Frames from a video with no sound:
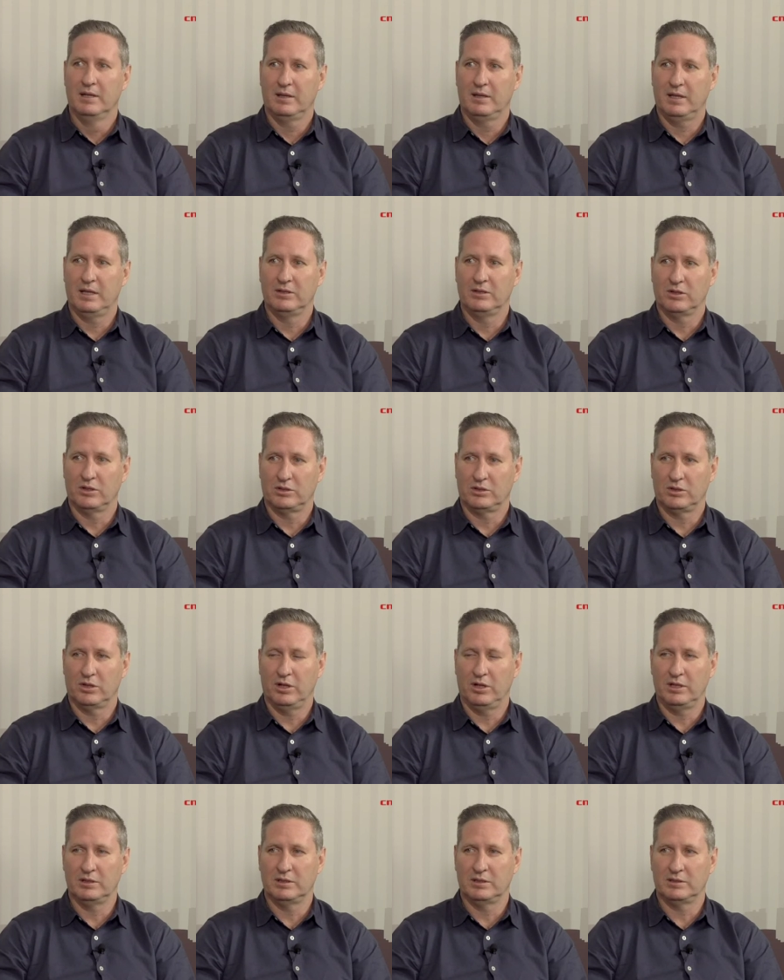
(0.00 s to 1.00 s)
things are
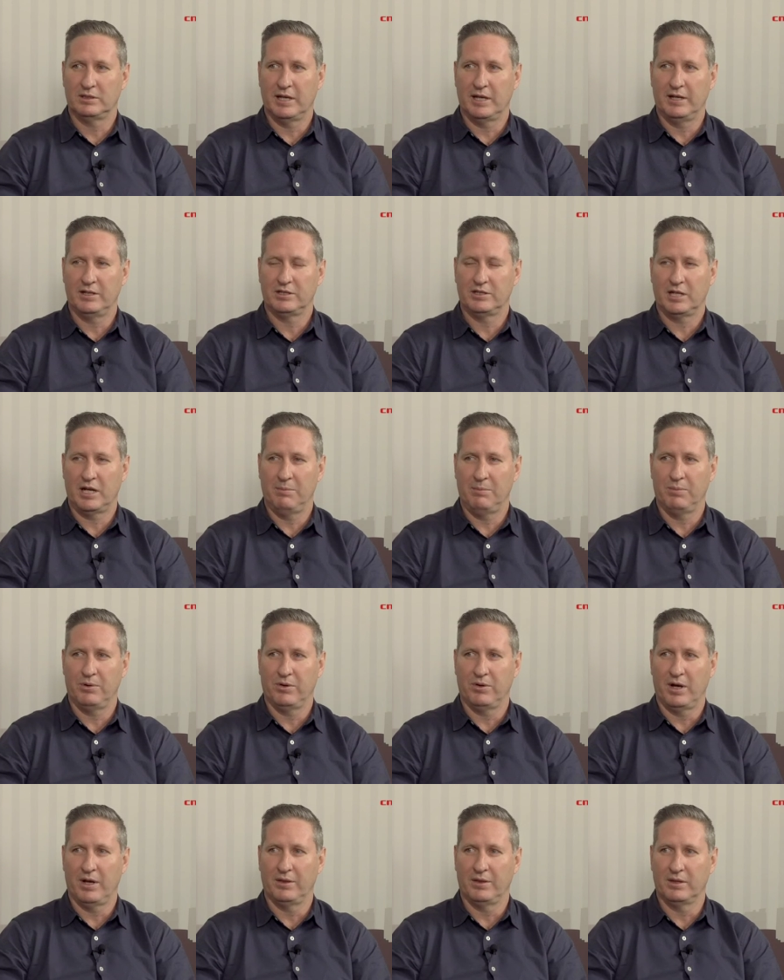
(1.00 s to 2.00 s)
starting to take shape
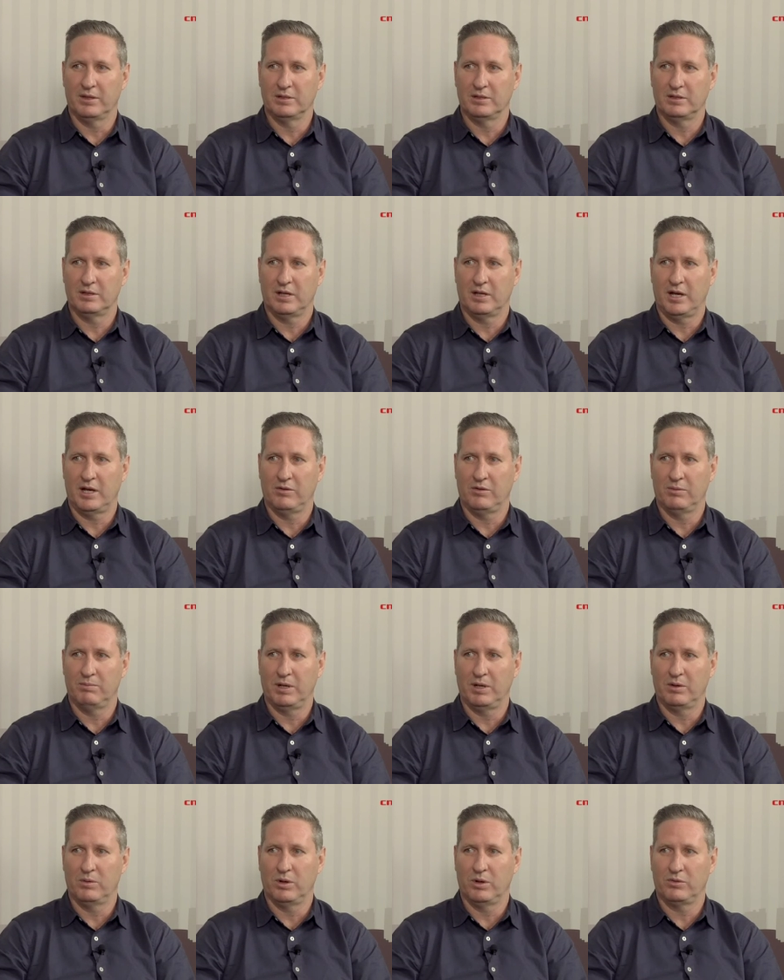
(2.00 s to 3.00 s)
around this 100
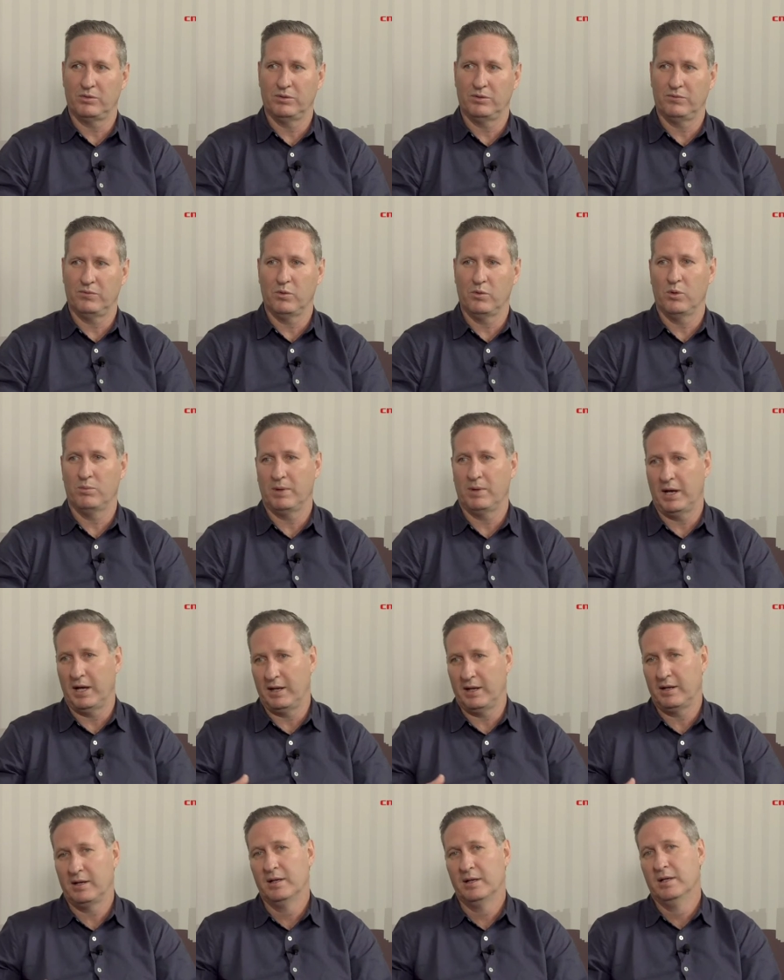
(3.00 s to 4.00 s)
megawatt reform,
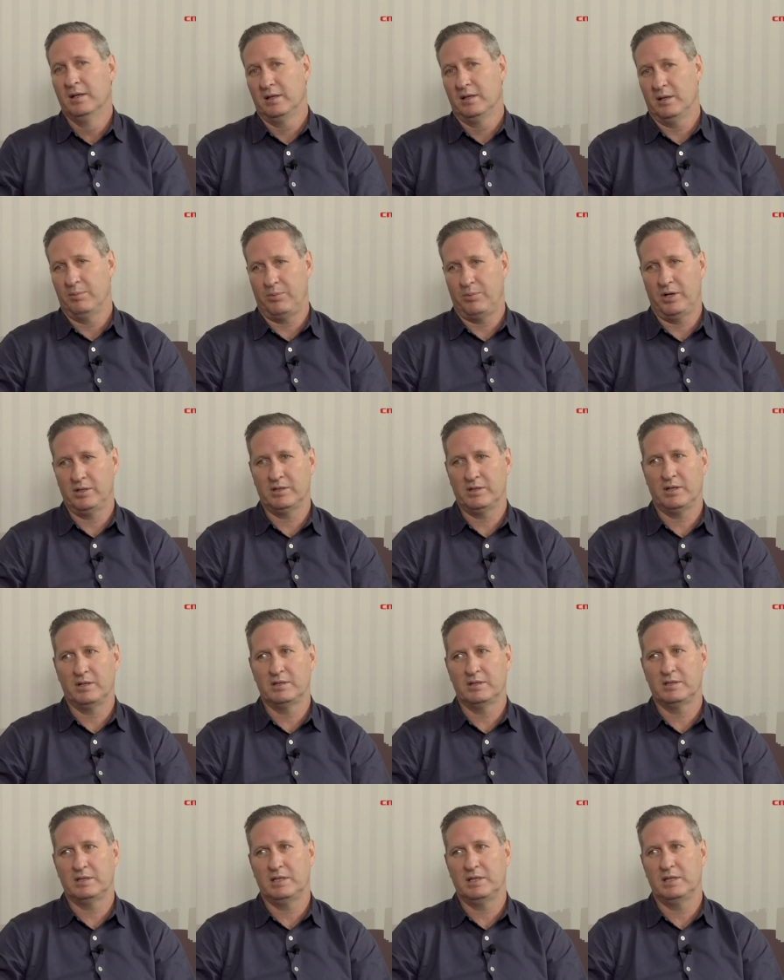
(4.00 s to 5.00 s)
and the
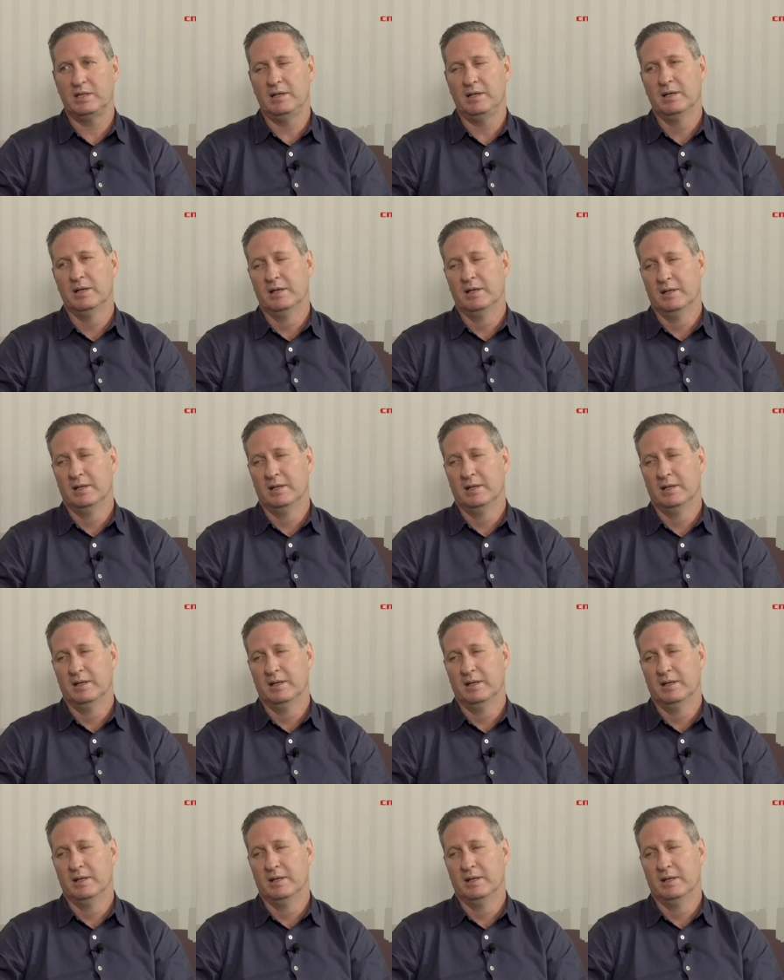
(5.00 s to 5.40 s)
presidency